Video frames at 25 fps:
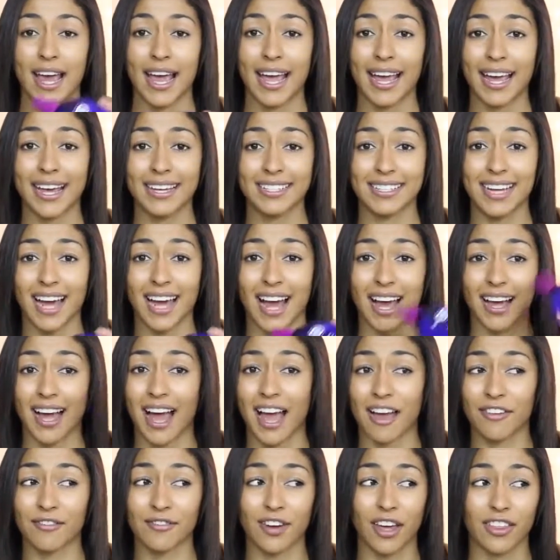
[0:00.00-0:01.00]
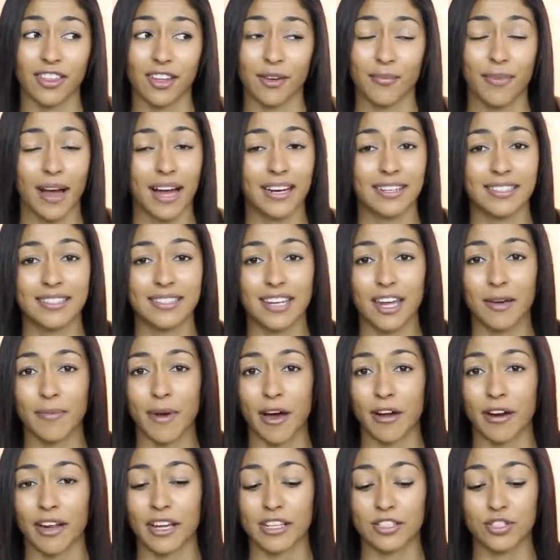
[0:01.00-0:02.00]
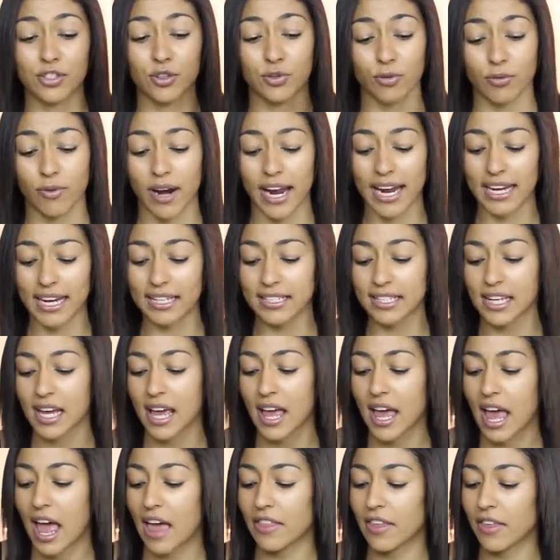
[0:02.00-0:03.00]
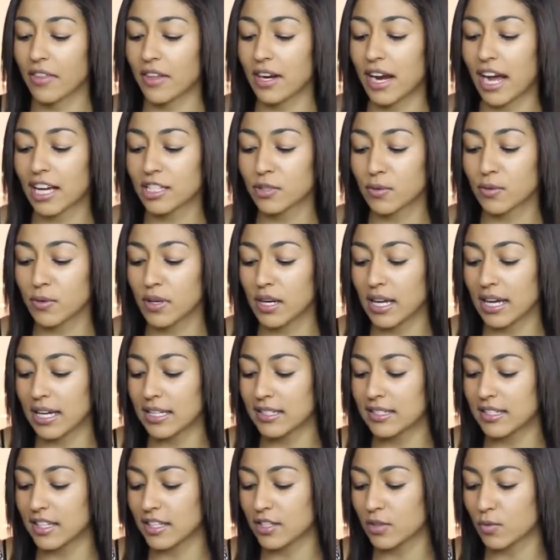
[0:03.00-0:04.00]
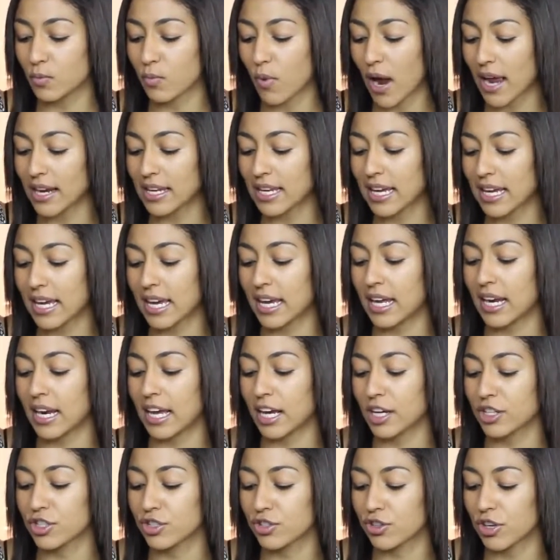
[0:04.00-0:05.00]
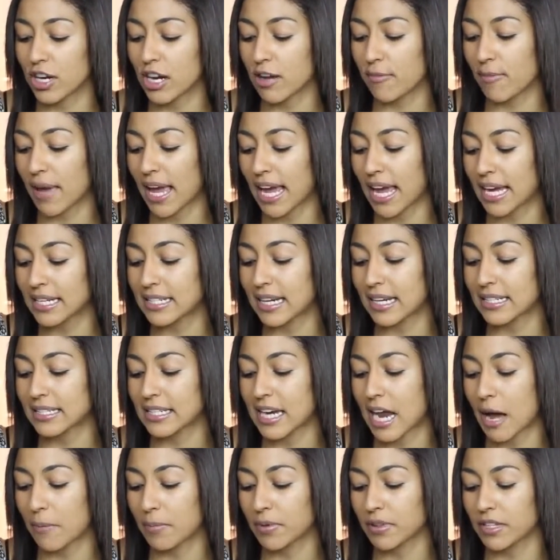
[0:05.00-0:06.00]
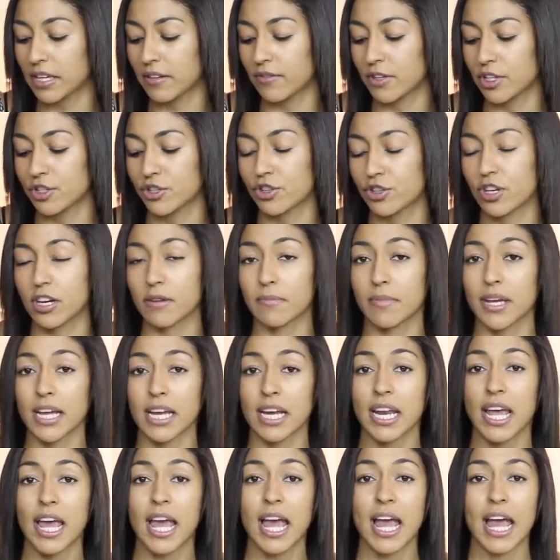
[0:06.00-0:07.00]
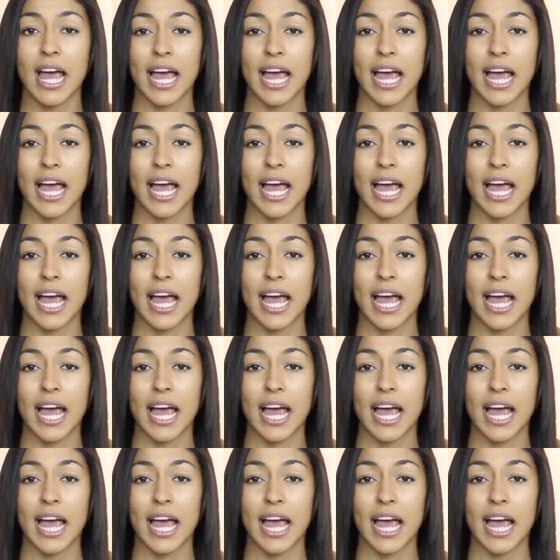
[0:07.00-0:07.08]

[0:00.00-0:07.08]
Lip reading: And yeah, I have nothing bad to say about it. It's great. And then the next one is this Redken Extreme Anti-Snap Leave-In Treatment.